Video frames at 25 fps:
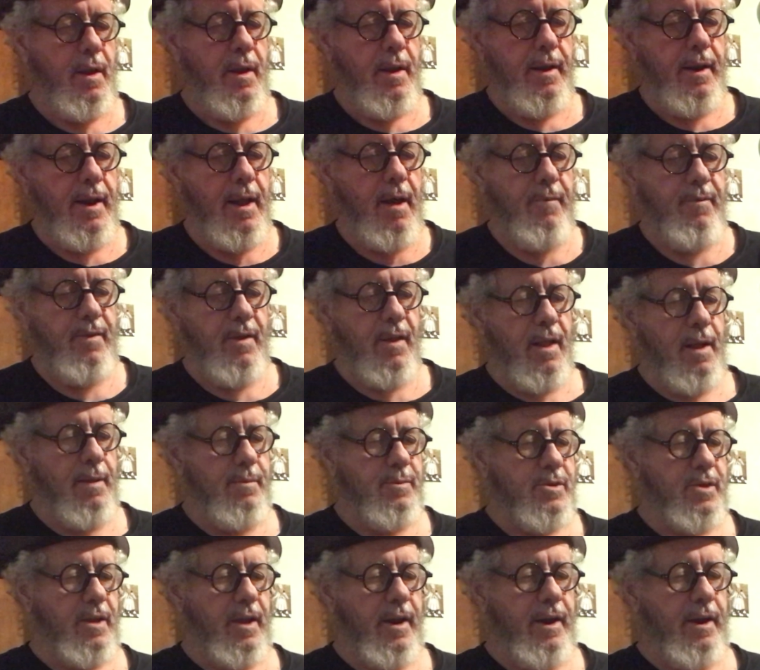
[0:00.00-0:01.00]
Now if you let them
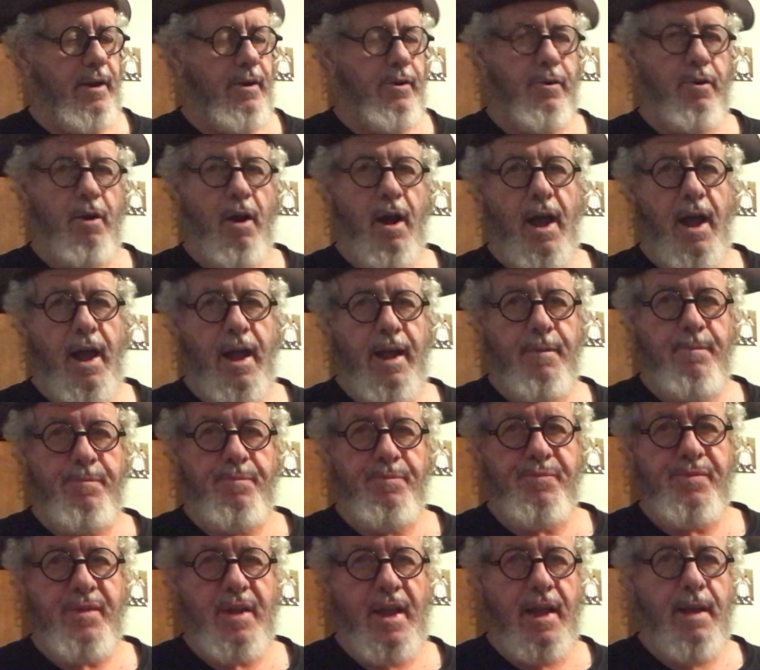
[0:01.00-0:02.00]
sit here and dry,
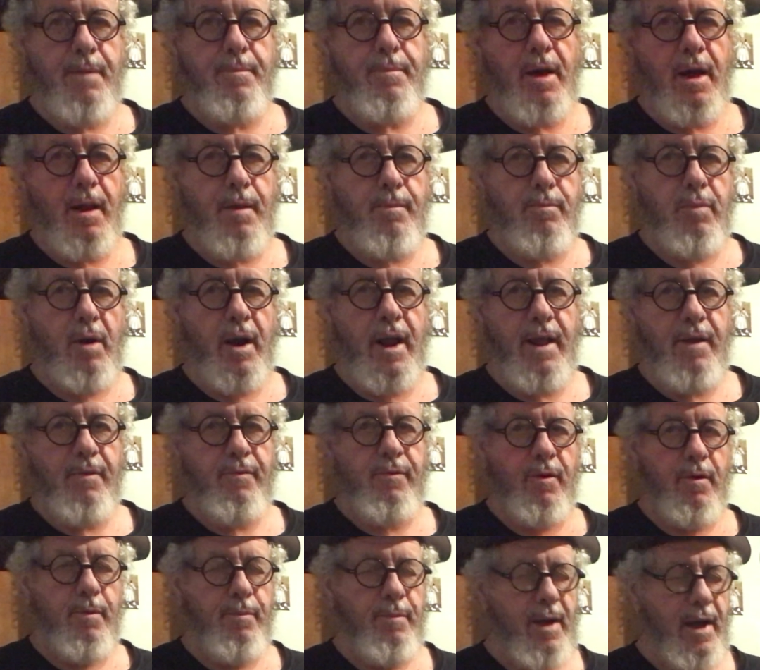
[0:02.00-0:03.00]
take about a break
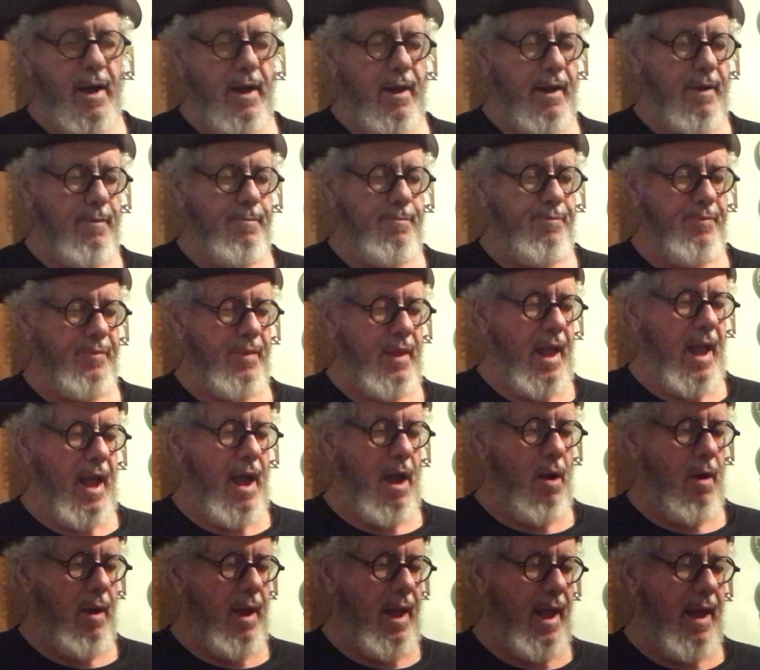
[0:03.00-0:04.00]
for about
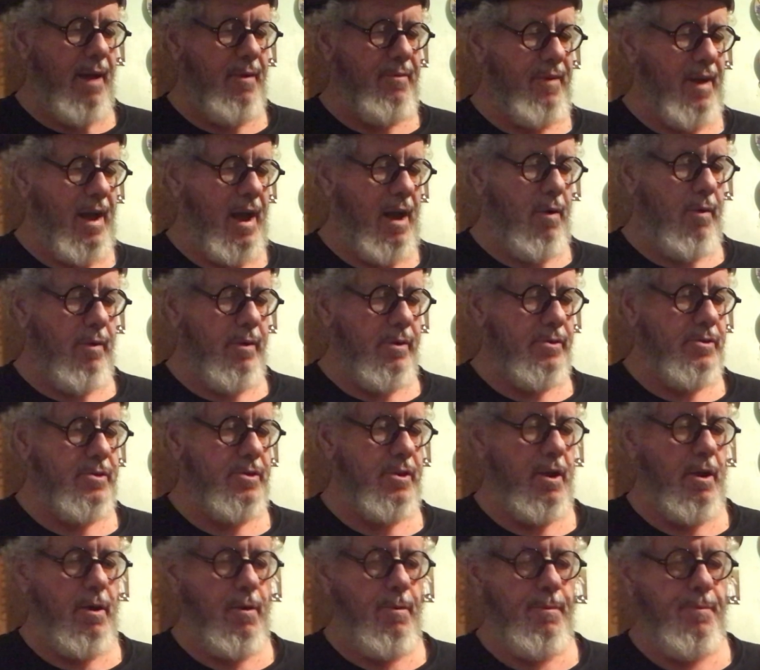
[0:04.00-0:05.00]
a half hour or
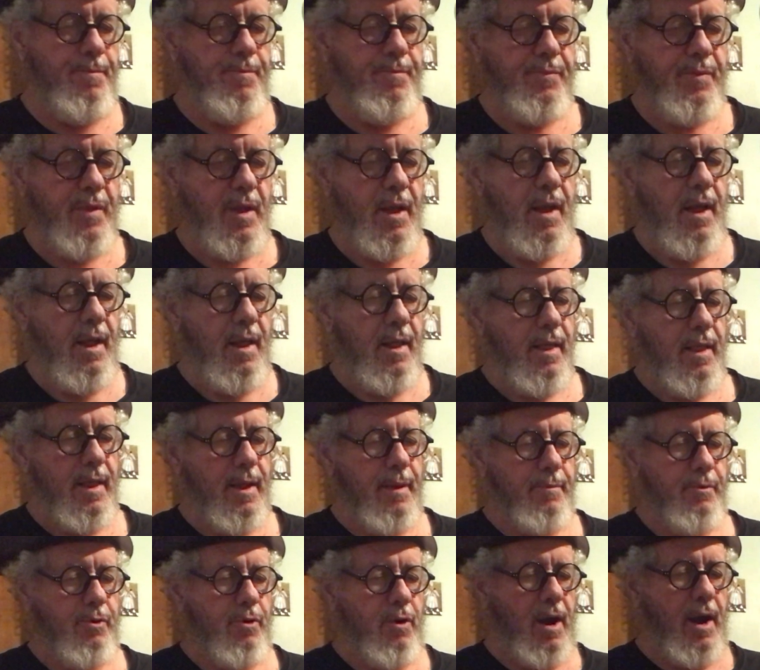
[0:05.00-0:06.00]
so, let
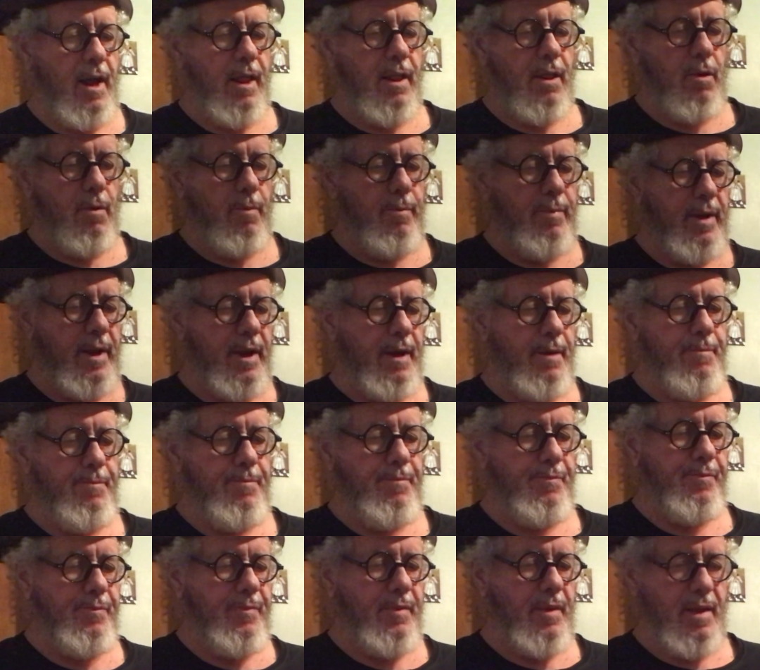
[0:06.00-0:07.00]
them dry a little bit.
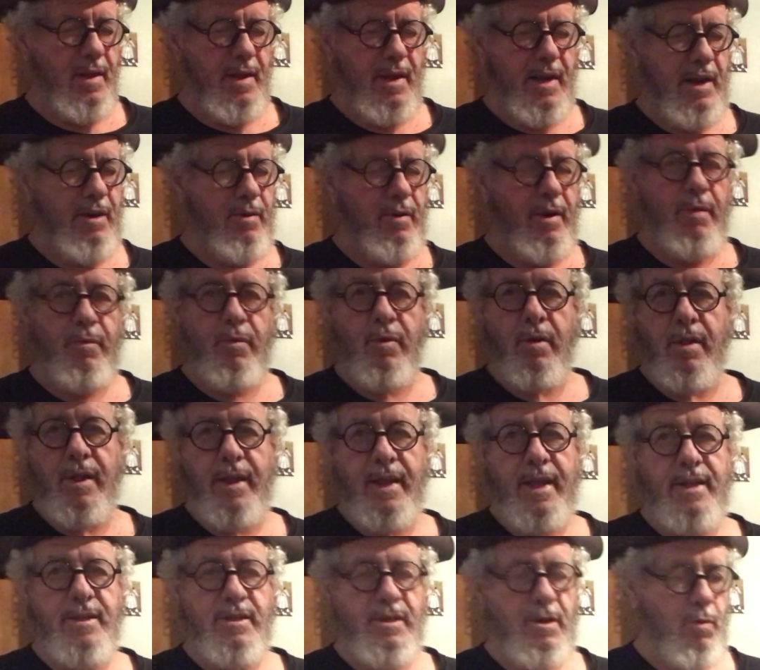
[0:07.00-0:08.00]
They're really
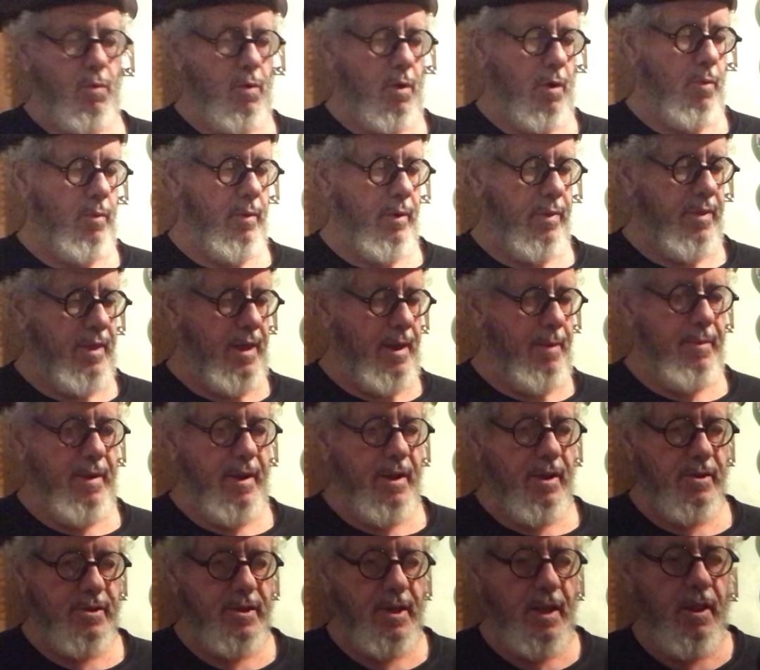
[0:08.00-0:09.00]
easy to work with them
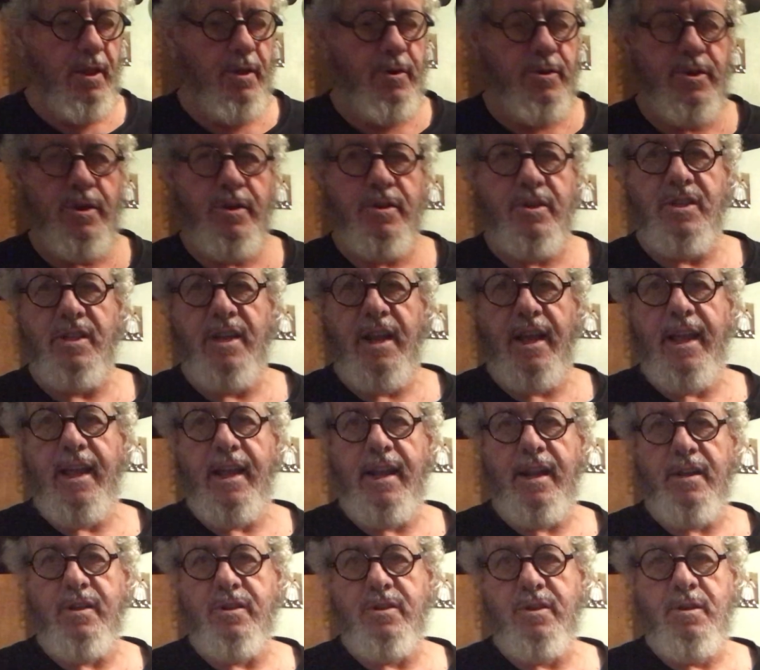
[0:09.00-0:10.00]
because they lose their
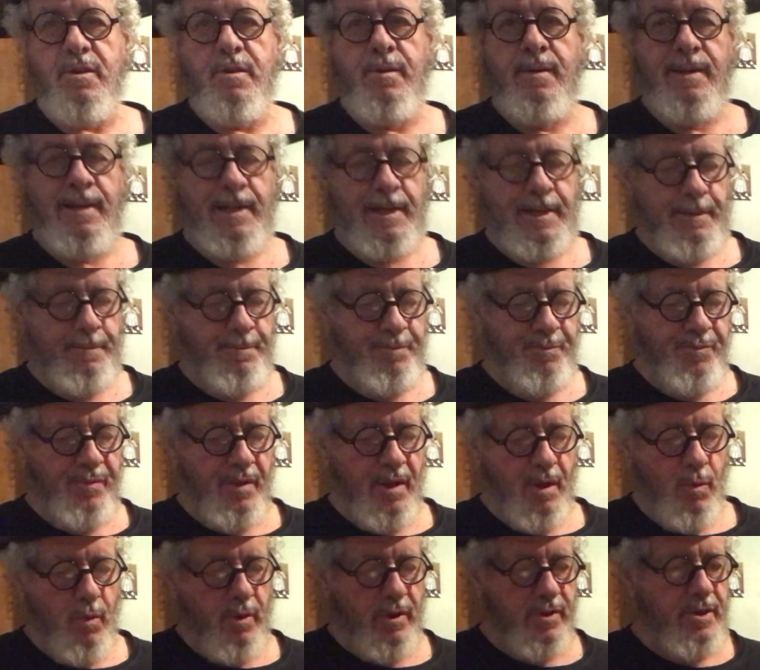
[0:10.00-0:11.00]
stickiness.
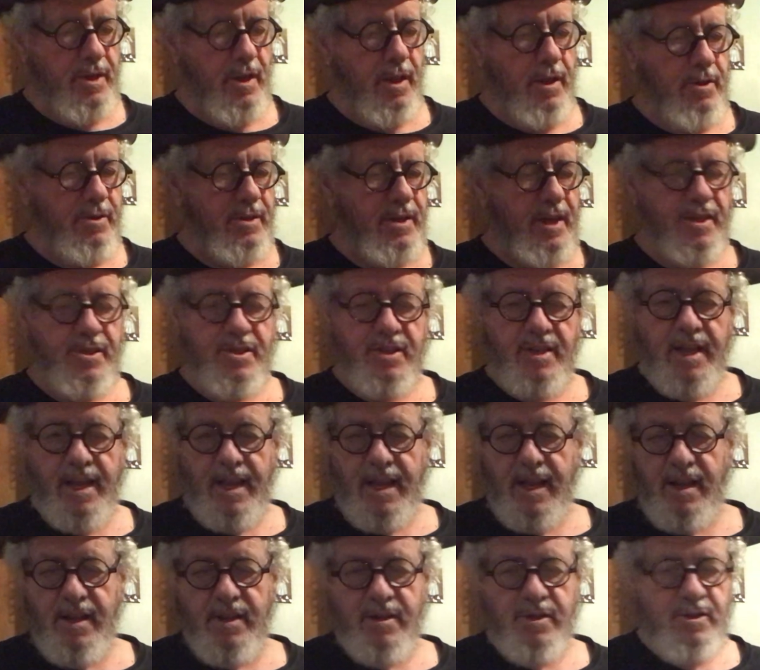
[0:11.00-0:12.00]
Once they lose that
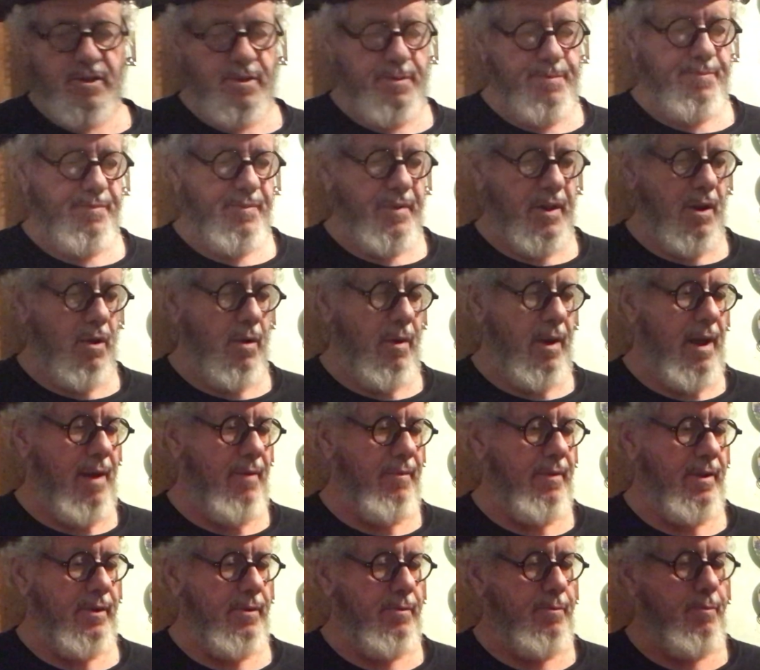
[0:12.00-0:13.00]
stickiness, you don't
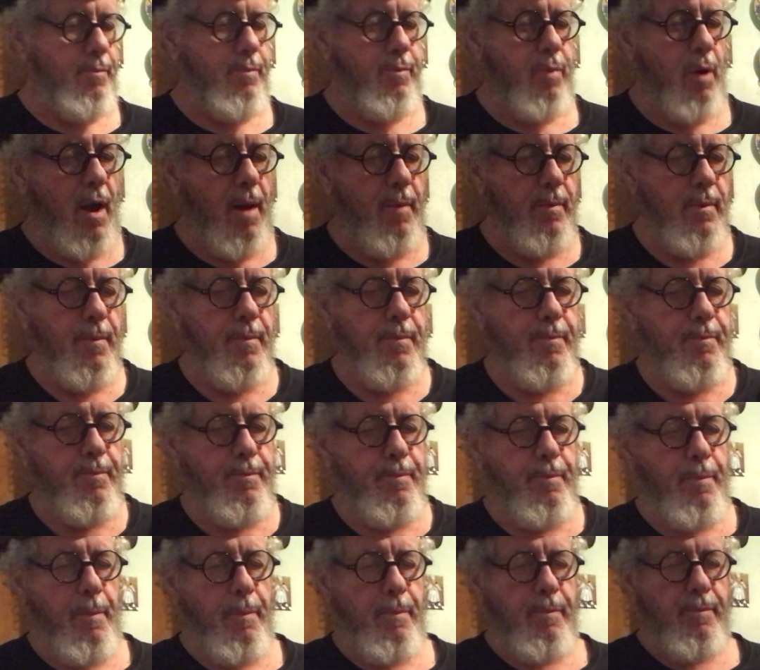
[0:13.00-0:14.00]
have any problem
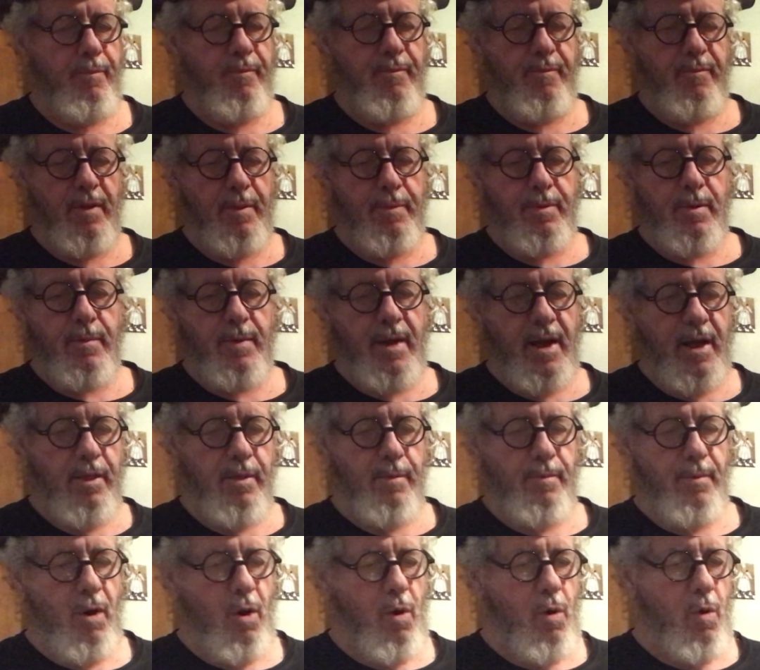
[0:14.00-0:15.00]
flipping them out of the
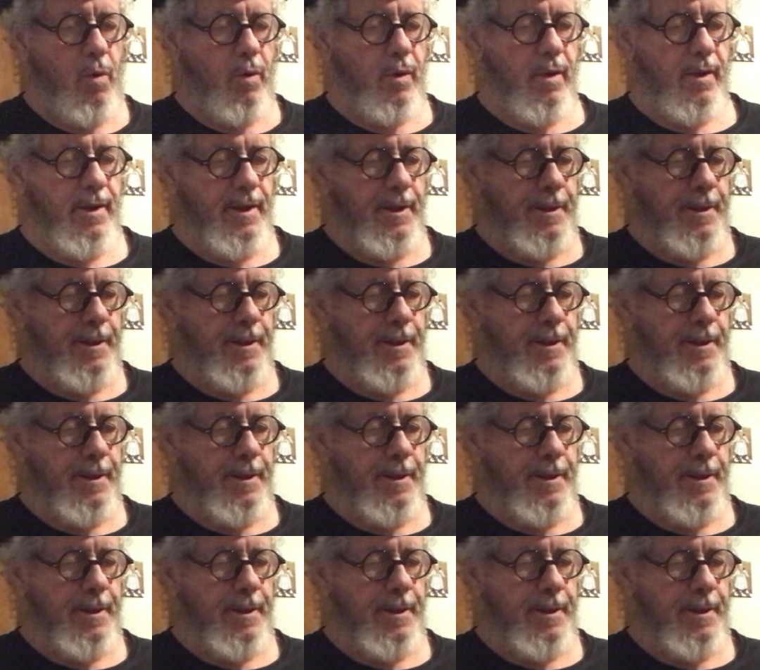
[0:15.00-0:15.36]
mold.